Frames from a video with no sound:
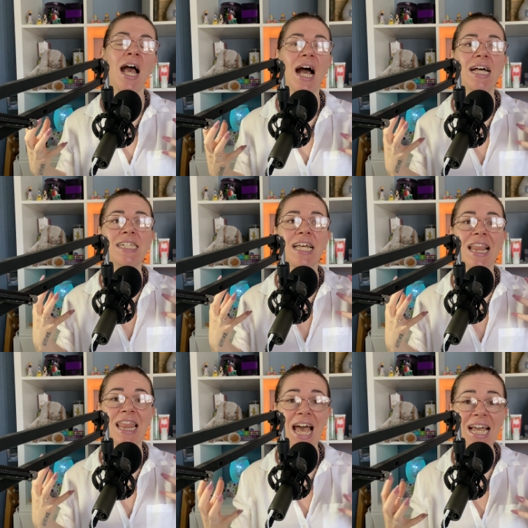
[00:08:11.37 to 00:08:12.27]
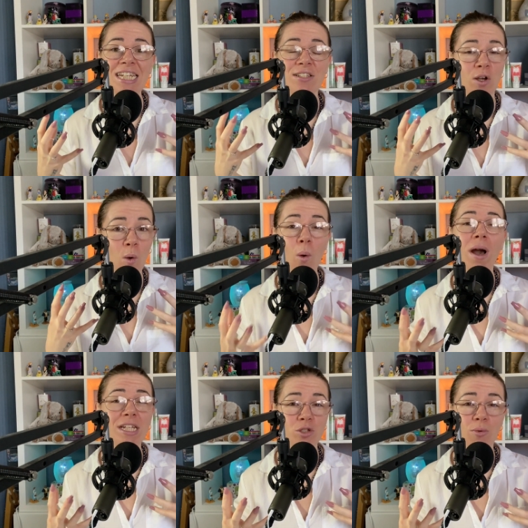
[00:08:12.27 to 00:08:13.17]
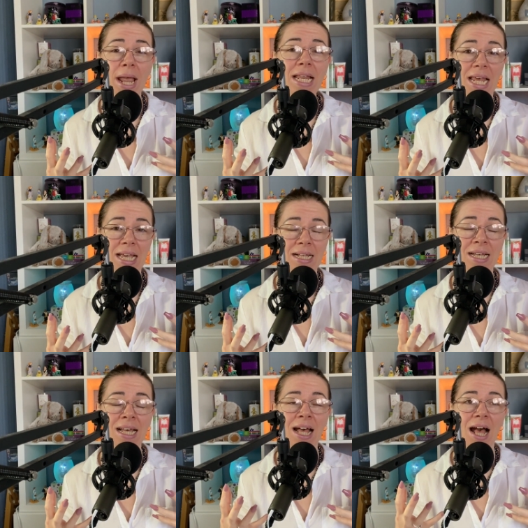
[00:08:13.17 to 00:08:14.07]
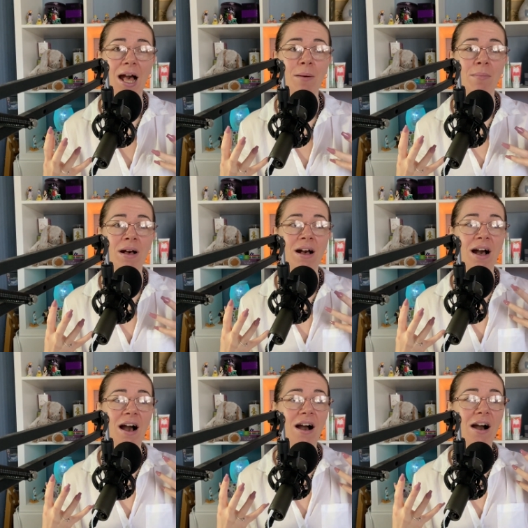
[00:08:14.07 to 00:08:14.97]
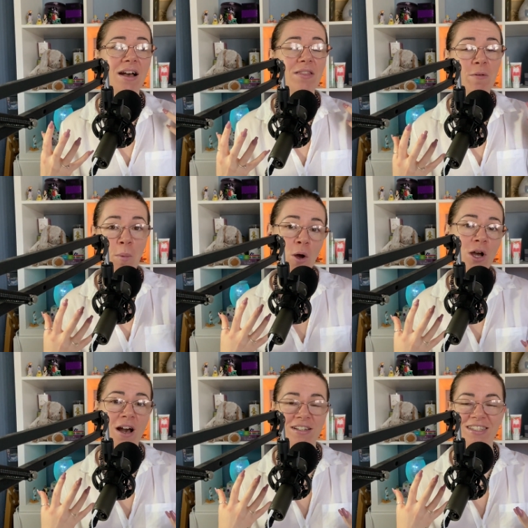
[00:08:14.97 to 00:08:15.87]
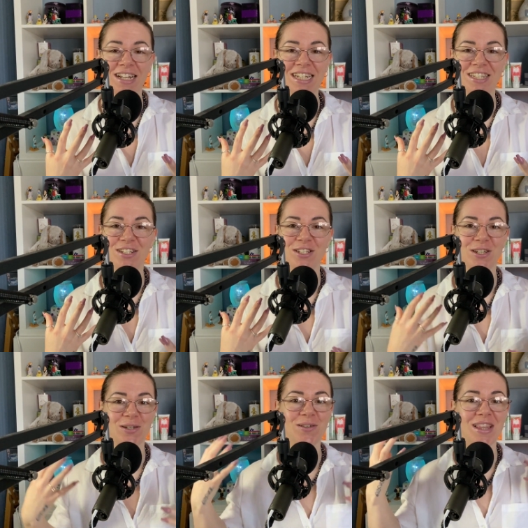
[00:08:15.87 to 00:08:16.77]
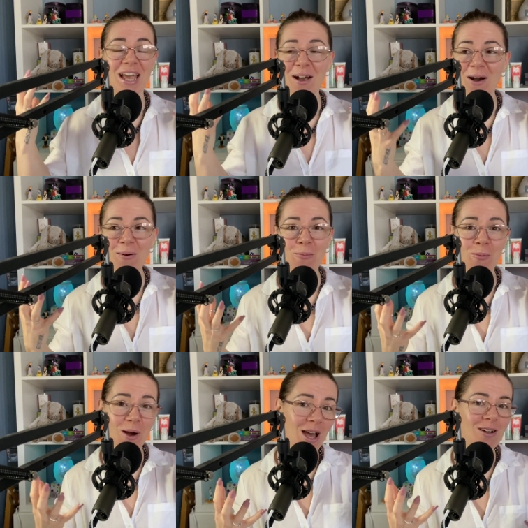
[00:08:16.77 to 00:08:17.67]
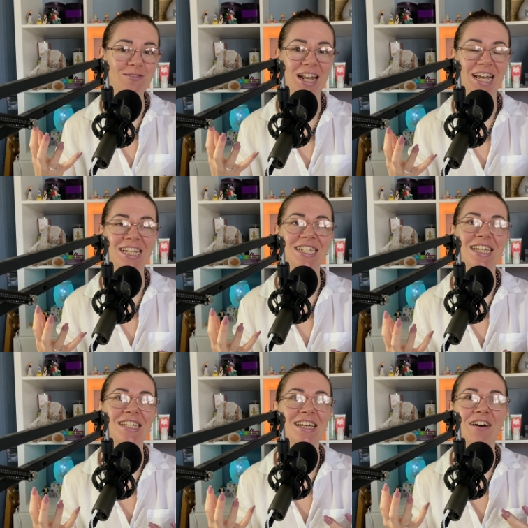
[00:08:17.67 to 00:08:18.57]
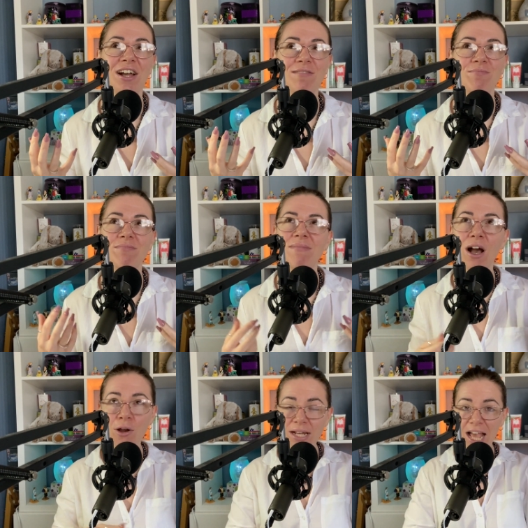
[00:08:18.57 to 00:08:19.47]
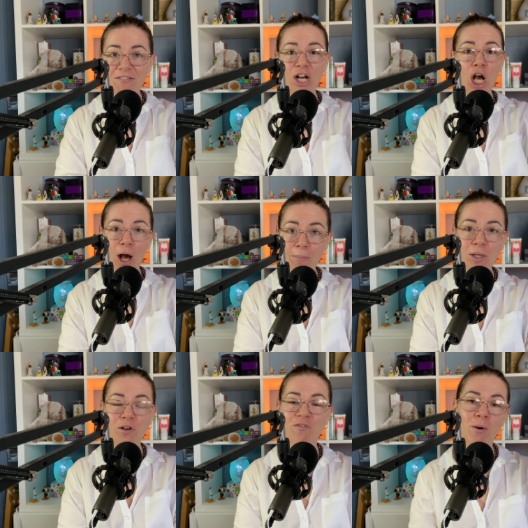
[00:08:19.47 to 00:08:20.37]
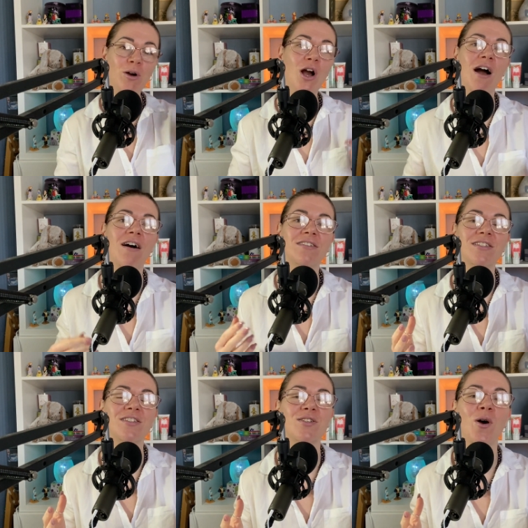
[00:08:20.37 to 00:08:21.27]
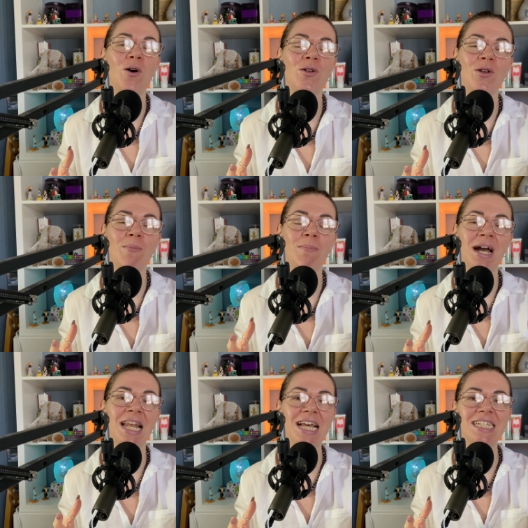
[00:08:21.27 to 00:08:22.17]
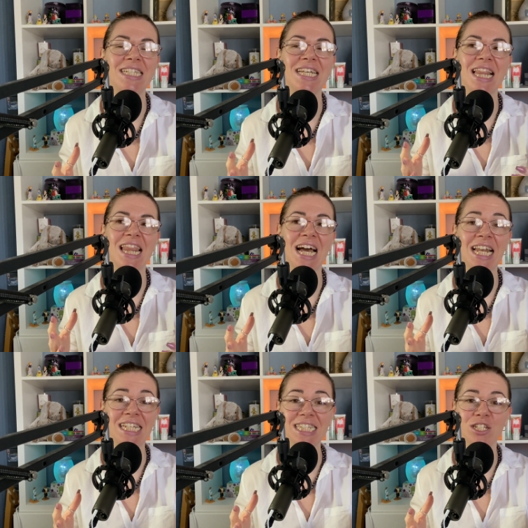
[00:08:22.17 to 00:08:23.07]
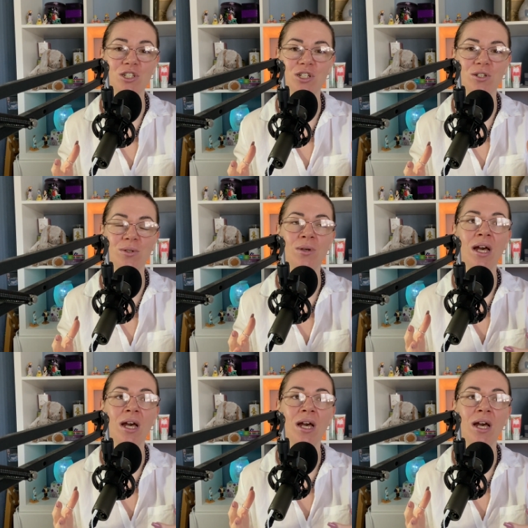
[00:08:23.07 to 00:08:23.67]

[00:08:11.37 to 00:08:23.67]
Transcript: and that is quite draining. The podcasts I listen to, they are work related. I only have a couple of podcasts on my list that I listen to